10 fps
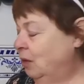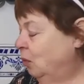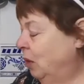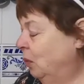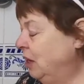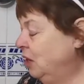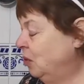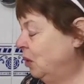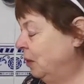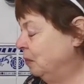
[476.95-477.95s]
When
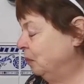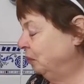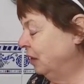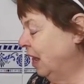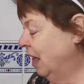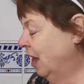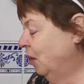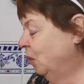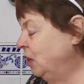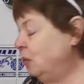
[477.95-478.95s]
you
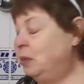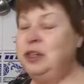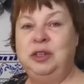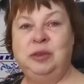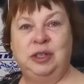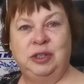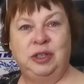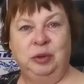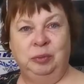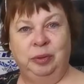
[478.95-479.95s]
produce a
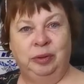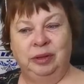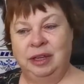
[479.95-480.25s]
soup,